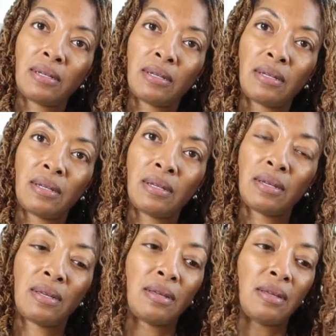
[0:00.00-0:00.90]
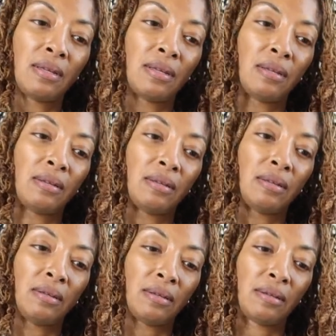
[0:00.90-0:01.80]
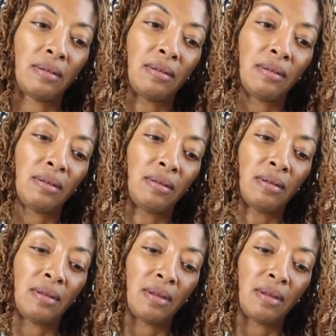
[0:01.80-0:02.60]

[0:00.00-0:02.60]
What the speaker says: [no speech]